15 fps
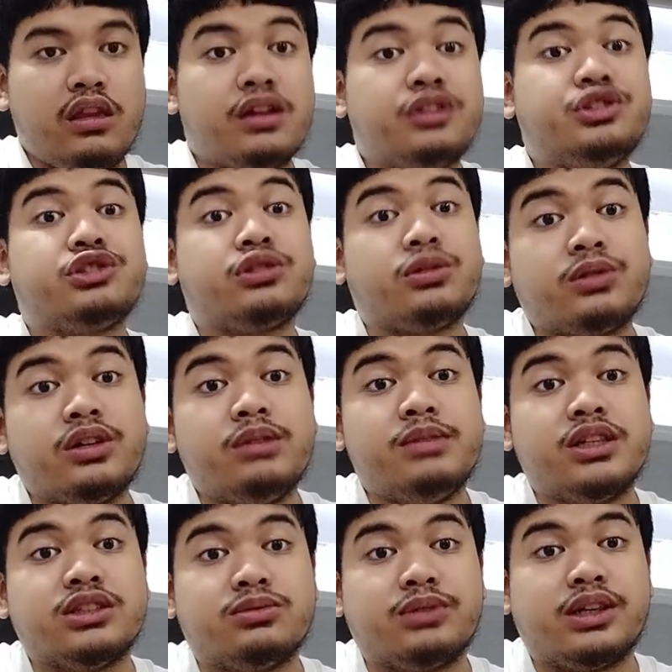It's
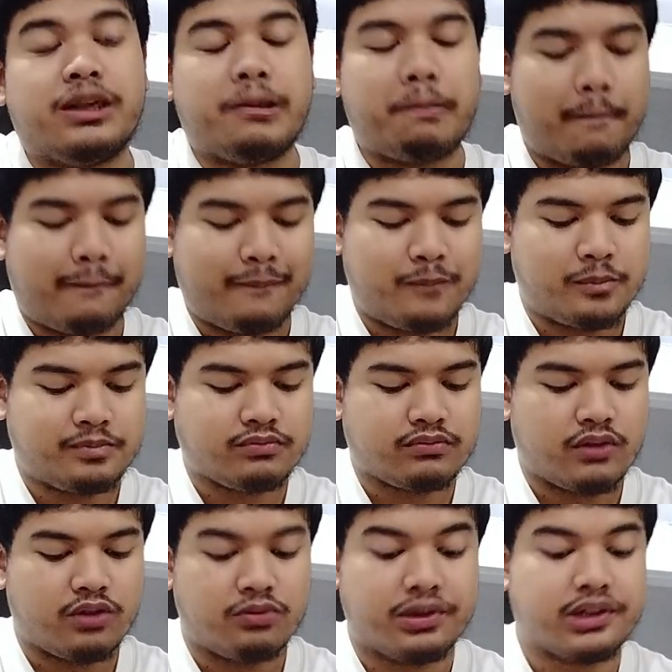creamy as well.
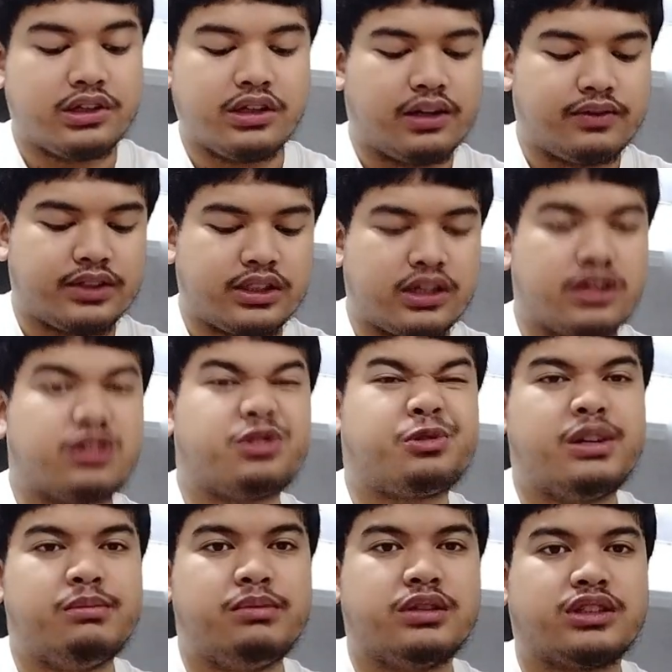Really not. It's like a
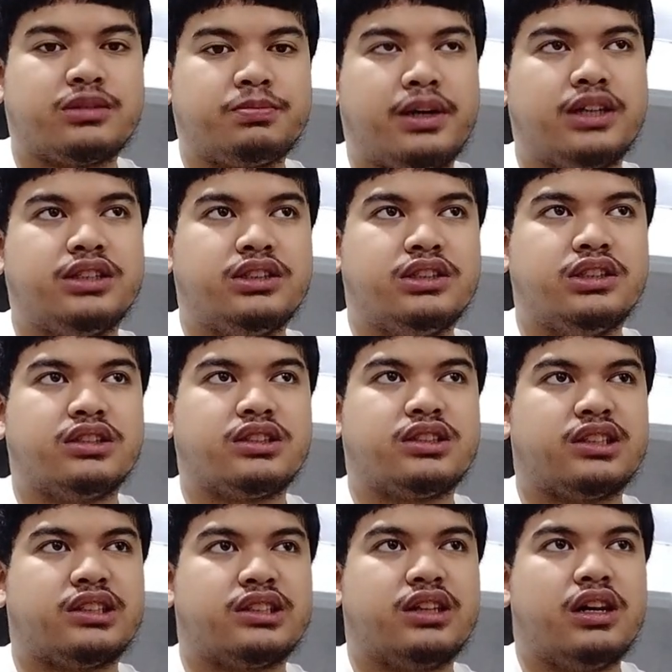creamy, spicy
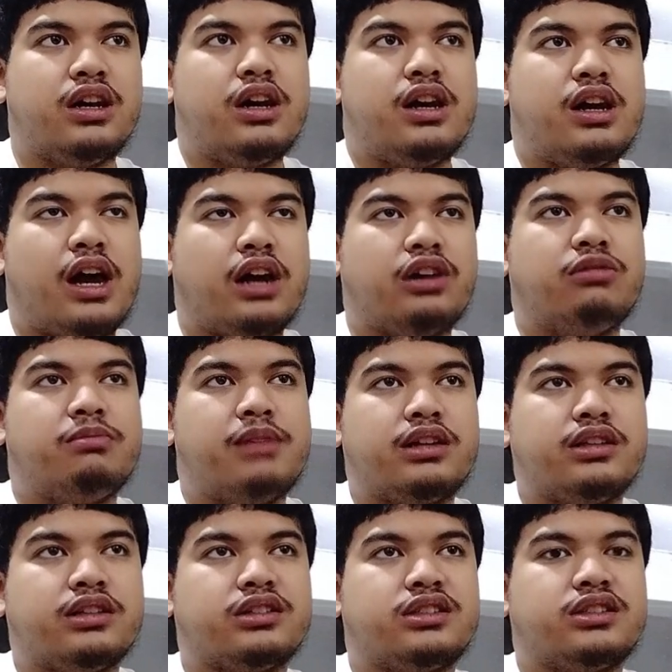sauce
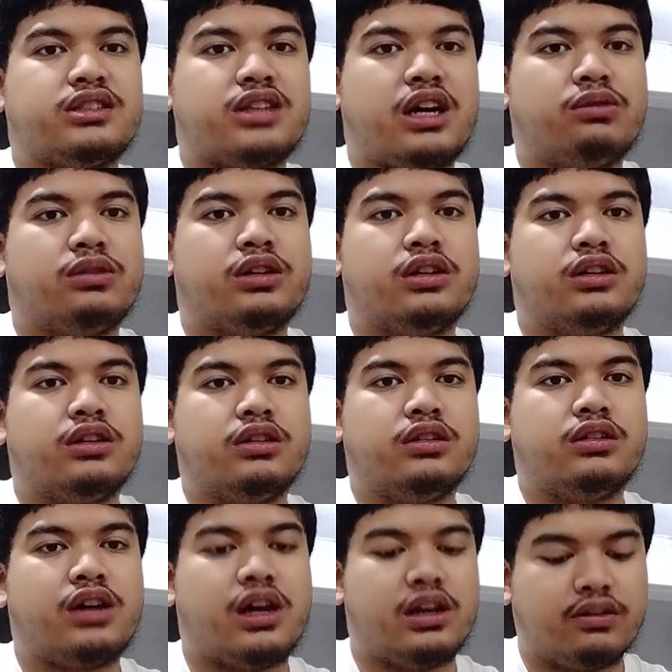aromatic sour
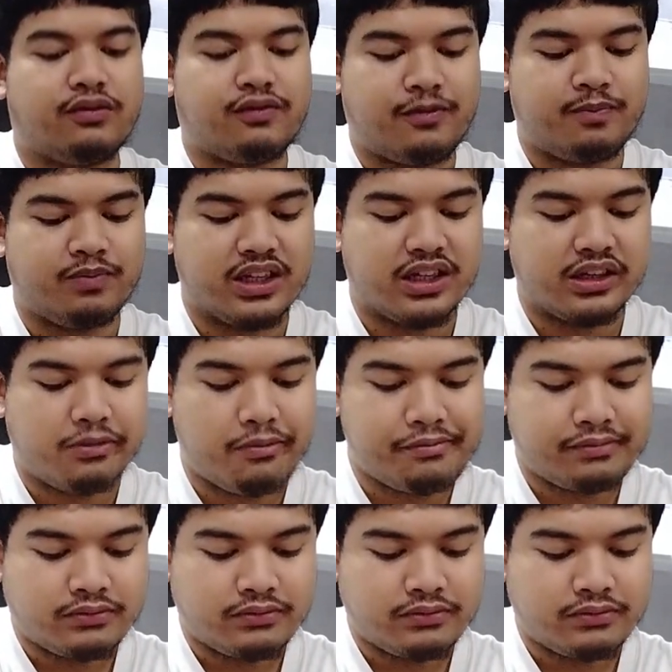kind of deal.